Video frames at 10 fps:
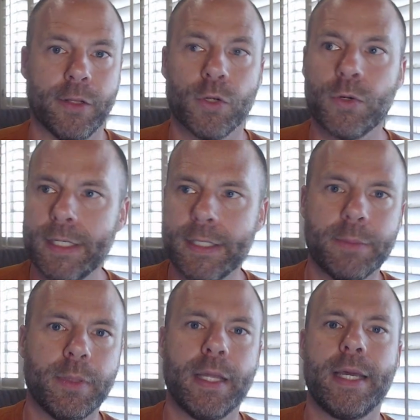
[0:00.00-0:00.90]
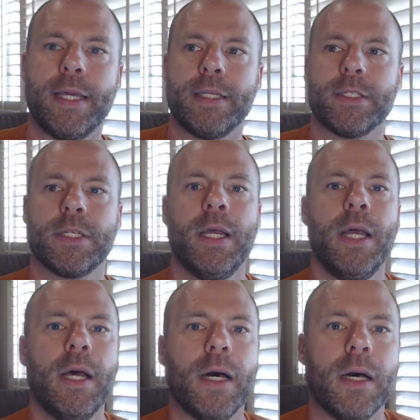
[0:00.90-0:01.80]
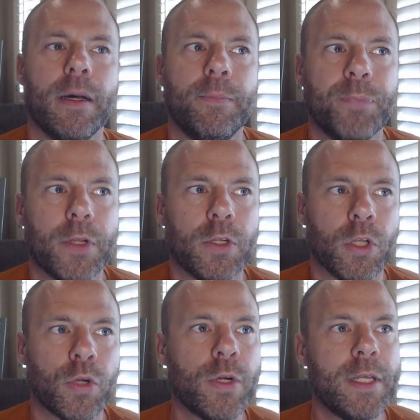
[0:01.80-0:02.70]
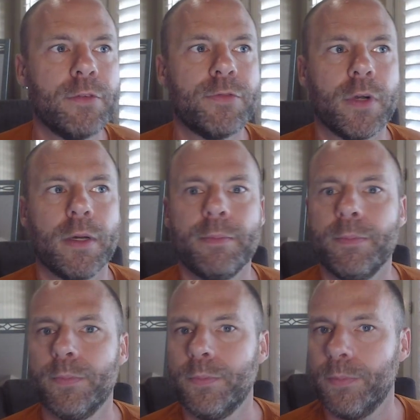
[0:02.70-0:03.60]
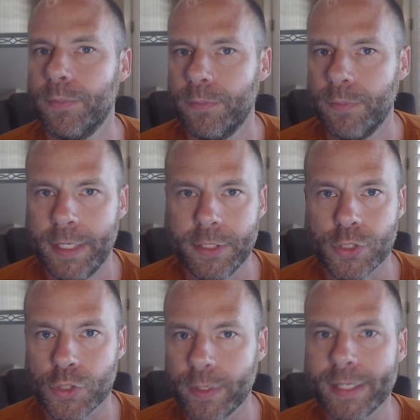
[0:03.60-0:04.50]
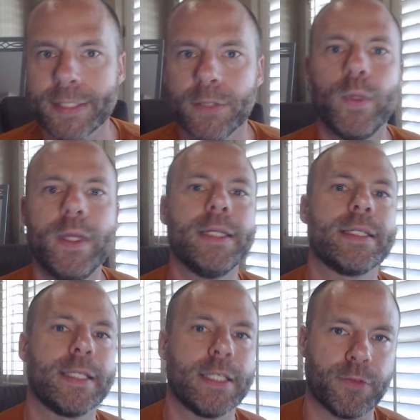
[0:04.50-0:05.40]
Learning the plays, learning from his strengths and weaknesses